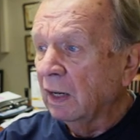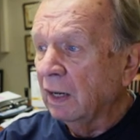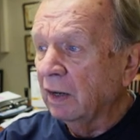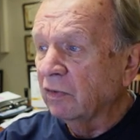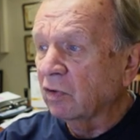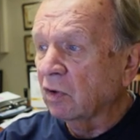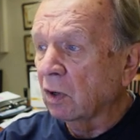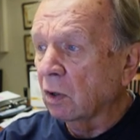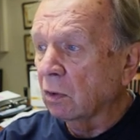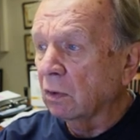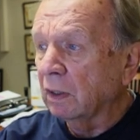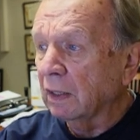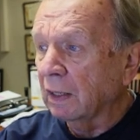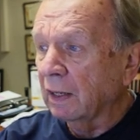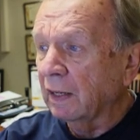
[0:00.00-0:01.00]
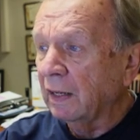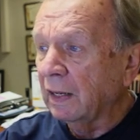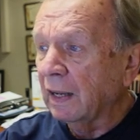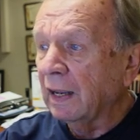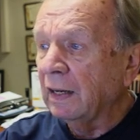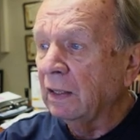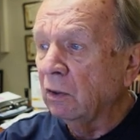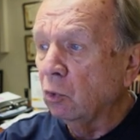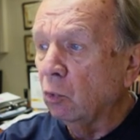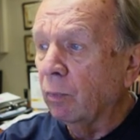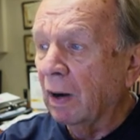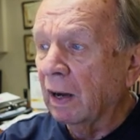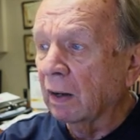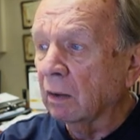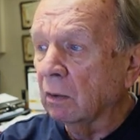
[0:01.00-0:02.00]
It's currently a new
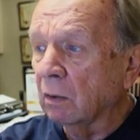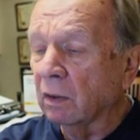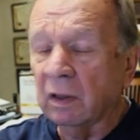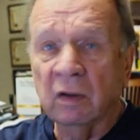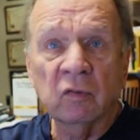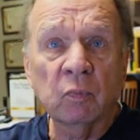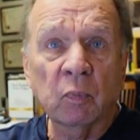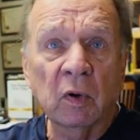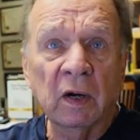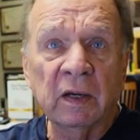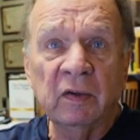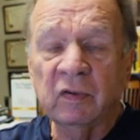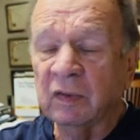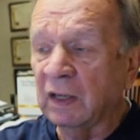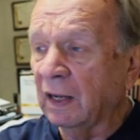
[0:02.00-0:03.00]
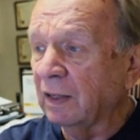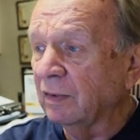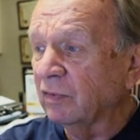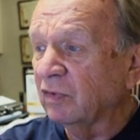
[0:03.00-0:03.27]
bottle is priced at